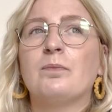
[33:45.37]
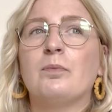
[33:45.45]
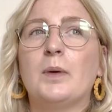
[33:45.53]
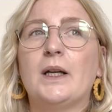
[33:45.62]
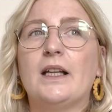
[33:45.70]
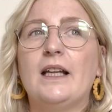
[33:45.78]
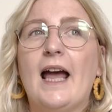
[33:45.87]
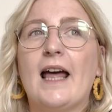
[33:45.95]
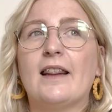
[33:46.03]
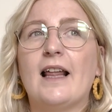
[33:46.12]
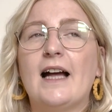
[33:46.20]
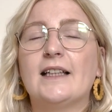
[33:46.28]
But yeah,
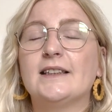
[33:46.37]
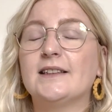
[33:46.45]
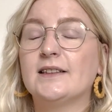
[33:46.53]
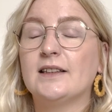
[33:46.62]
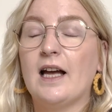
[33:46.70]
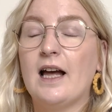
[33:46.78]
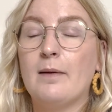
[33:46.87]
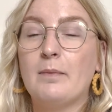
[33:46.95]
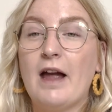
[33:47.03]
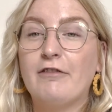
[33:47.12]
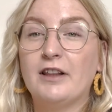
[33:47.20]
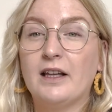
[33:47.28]
that's
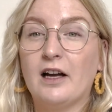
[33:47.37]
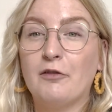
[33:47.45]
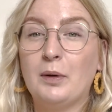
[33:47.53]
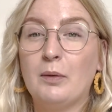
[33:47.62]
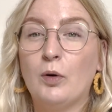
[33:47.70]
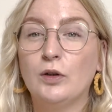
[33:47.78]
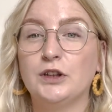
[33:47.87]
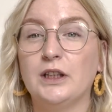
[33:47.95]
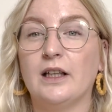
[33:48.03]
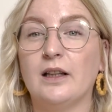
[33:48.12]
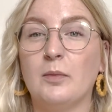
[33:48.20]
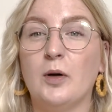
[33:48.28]
everything I've been watching
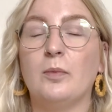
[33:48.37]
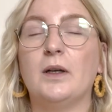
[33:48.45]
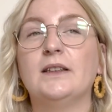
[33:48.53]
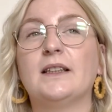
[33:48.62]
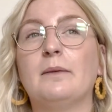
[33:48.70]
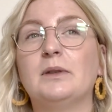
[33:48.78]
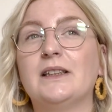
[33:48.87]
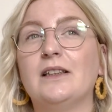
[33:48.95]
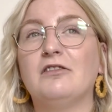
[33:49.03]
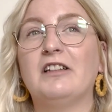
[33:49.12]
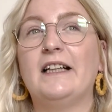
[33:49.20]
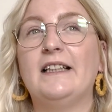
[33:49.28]
at the moment. I'm still
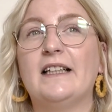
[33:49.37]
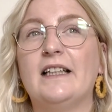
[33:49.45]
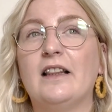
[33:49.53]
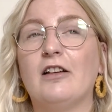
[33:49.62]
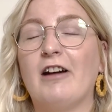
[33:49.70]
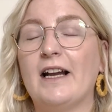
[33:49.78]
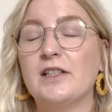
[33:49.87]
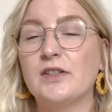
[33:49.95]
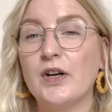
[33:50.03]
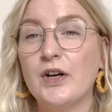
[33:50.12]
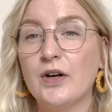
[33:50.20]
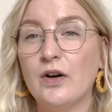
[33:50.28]
reading The Great
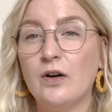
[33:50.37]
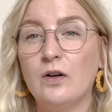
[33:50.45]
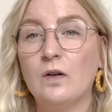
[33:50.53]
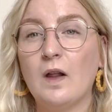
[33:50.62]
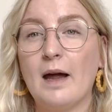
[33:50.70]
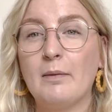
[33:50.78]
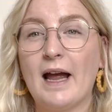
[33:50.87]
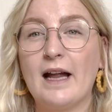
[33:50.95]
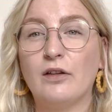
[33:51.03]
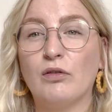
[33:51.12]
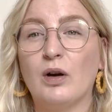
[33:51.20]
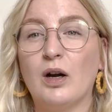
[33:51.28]
Circle. I'm getting
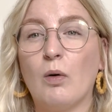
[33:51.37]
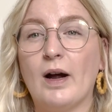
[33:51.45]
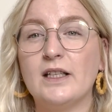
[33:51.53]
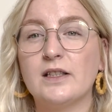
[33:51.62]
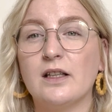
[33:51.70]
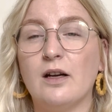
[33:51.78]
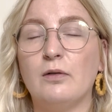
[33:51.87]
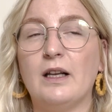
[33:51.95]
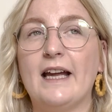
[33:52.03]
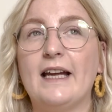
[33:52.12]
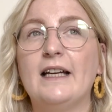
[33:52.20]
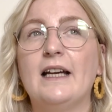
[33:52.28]
through it quite
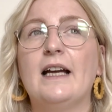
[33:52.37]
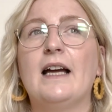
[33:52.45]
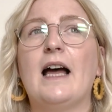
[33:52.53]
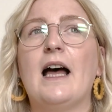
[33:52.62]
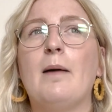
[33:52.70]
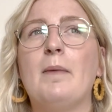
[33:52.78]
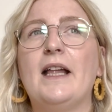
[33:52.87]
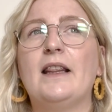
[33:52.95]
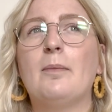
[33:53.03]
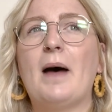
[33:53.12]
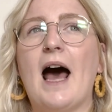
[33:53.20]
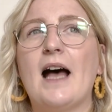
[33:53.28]
slowly. In the
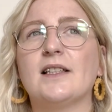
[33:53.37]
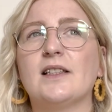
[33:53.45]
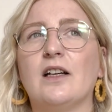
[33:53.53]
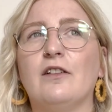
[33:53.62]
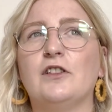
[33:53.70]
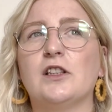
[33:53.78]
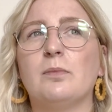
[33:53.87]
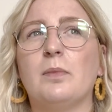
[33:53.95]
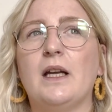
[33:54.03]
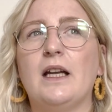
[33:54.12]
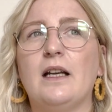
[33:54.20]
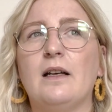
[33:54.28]
past, I've just
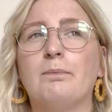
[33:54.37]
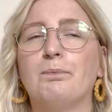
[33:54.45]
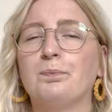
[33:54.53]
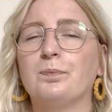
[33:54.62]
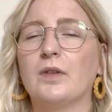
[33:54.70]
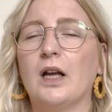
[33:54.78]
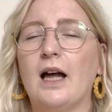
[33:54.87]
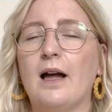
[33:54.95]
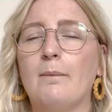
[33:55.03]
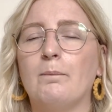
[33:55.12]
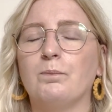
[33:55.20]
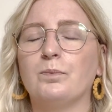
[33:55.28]
been,
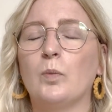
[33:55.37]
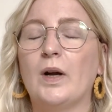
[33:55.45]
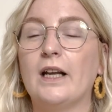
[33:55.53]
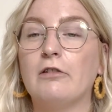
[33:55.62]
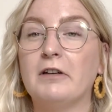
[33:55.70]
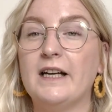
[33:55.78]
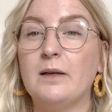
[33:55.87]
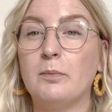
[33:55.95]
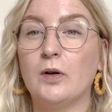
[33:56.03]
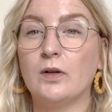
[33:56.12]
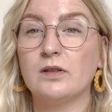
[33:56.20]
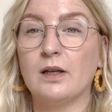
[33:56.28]
when I read
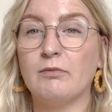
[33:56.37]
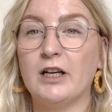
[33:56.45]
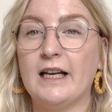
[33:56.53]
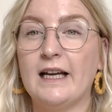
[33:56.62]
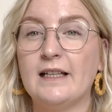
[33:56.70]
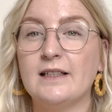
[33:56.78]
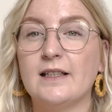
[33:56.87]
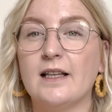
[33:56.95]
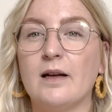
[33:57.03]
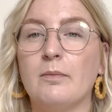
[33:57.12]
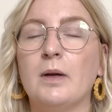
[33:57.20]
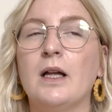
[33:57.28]
books and I'm really into
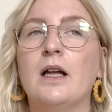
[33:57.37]
them,